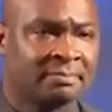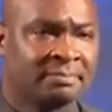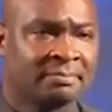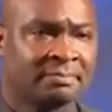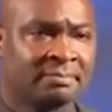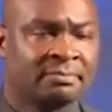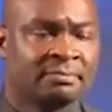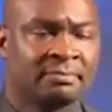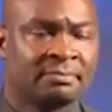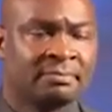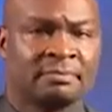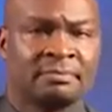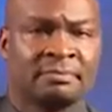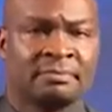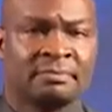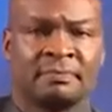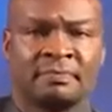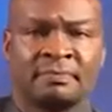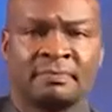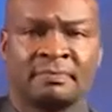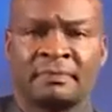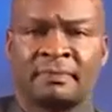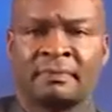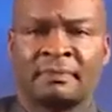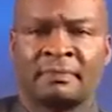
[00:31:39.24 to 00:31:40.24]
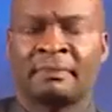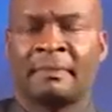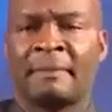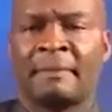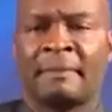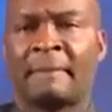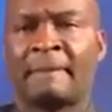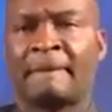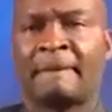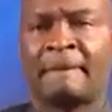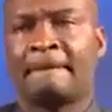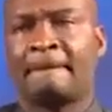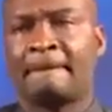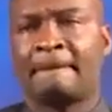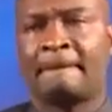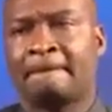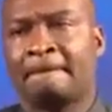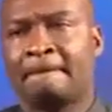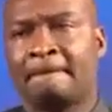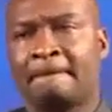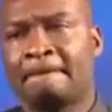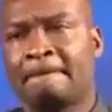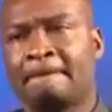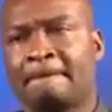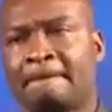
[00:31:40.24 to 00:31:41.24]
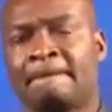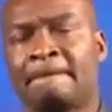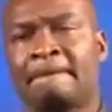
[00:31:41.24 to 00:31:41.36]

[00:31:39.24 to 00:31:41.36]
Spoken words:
No one is speaking in this clip.